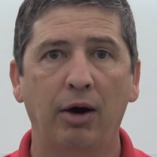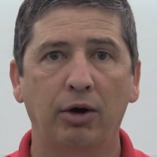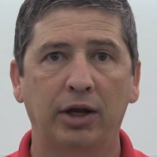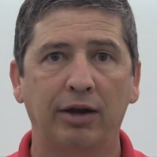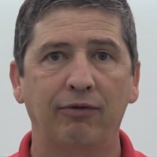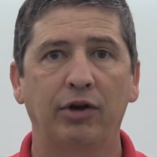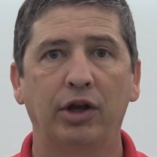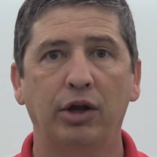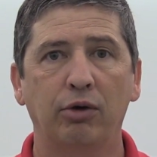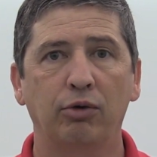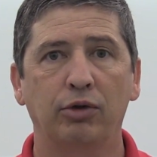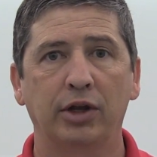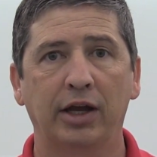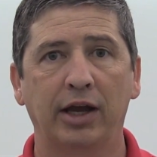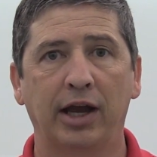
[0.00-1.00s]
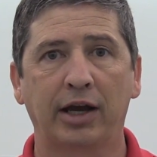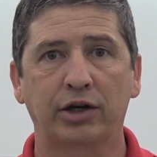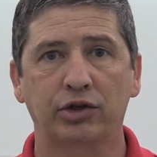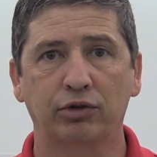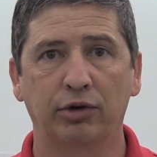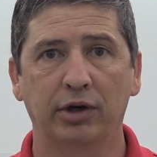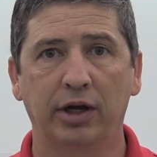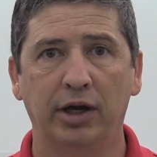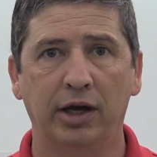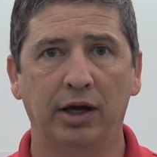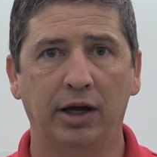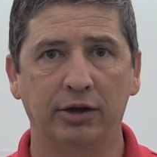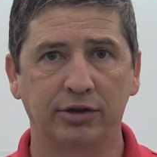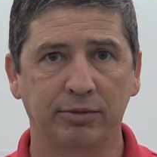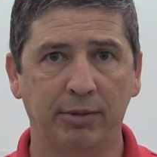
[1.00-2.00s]
giving you the actual
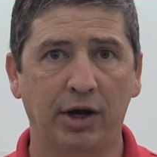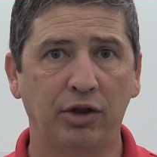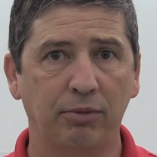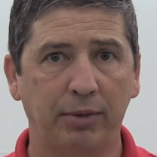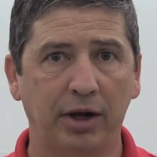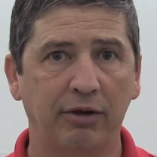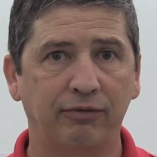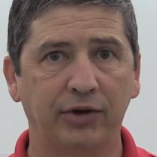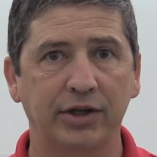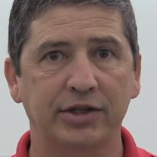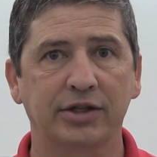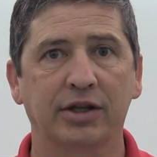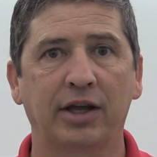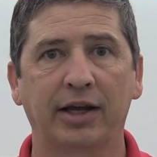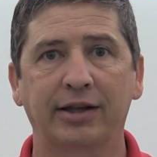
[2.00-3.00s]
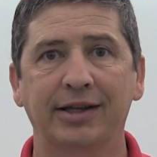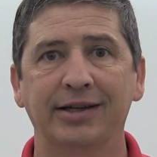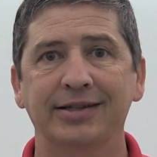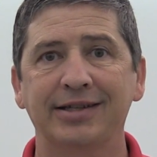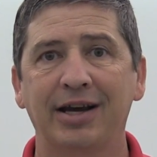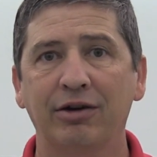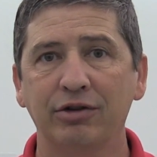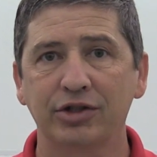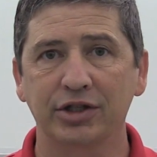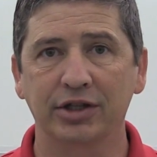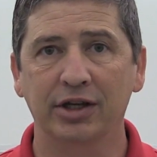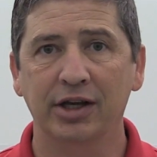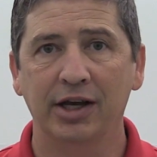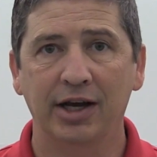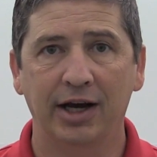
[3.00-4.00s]
some other benefits like the intelligent
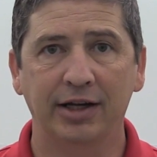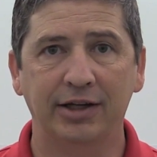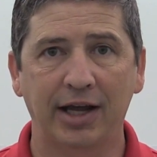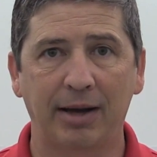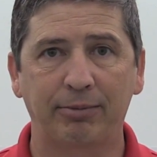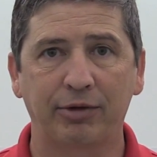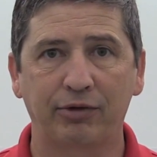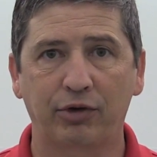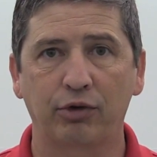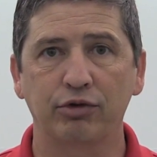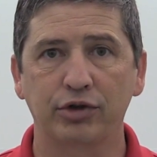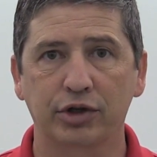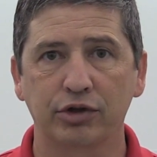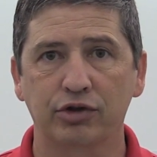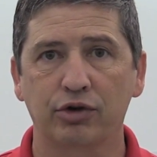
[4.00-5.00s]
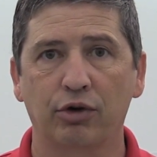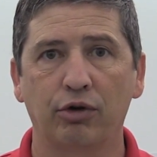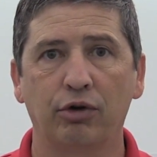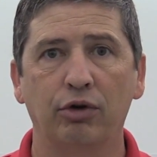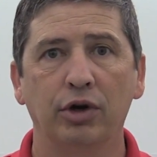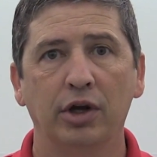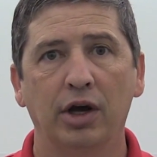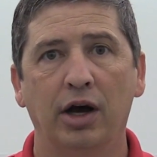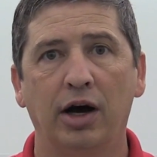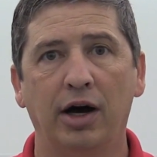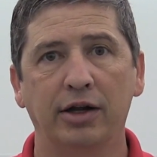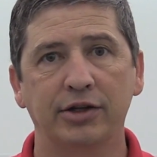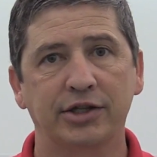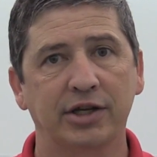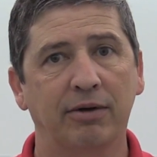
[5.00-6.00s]
adaptive cruise control
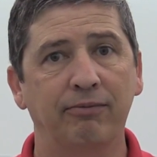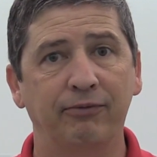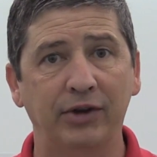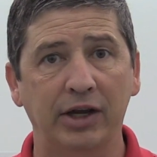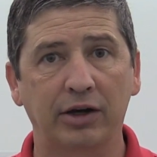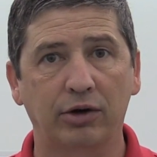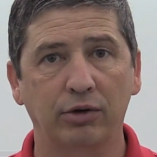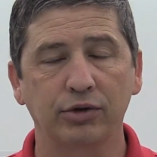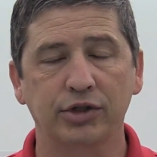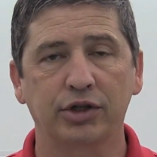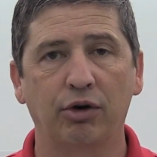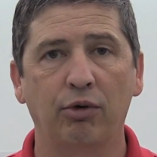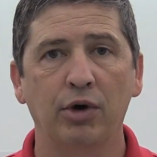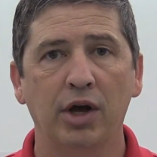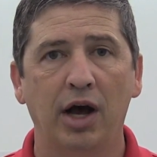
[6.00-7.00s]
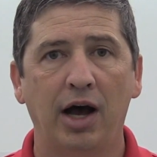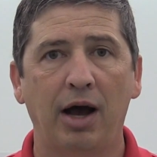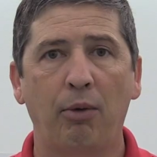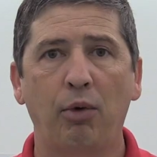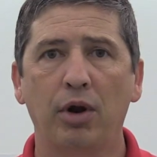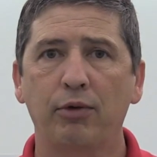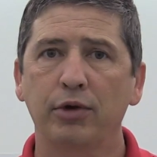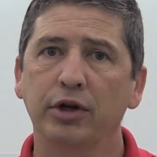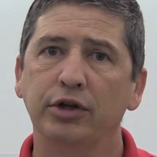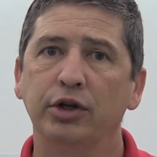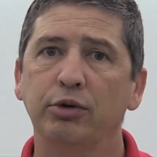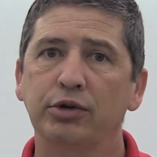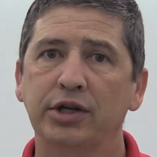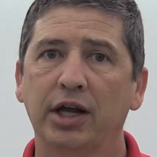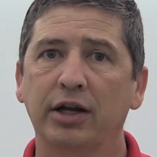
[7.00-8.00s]
on some vehicles. So what I want to
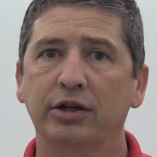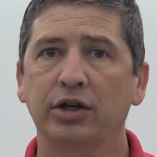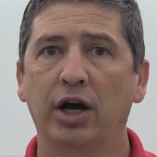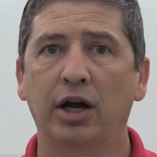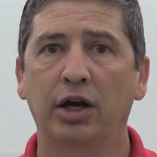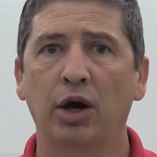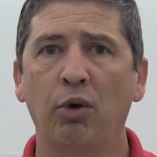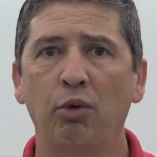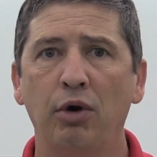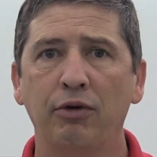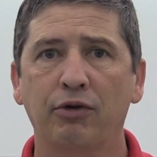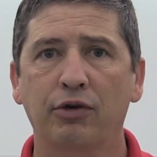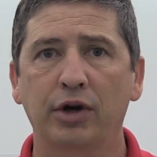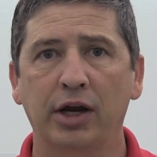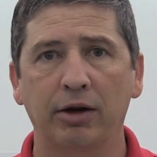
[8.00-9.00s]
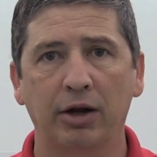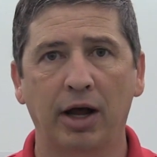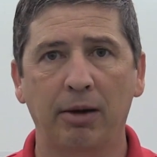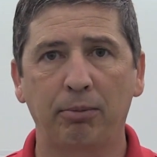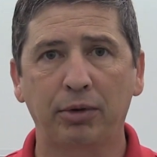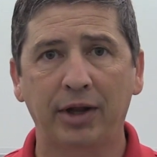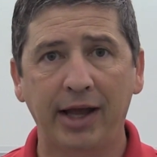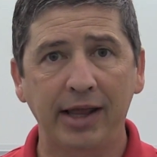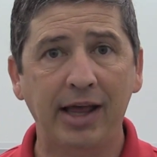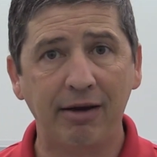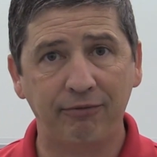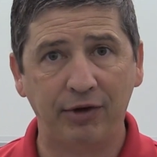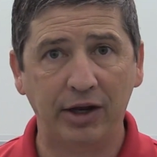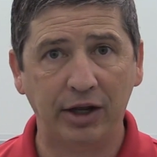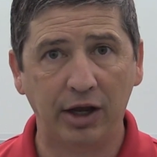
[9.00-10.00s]
do is kind of go over and play
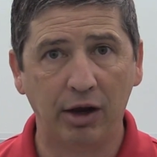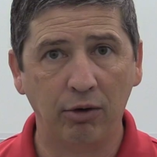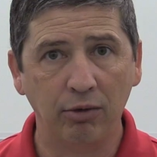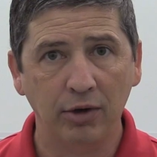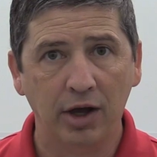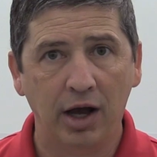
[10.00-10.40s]
that video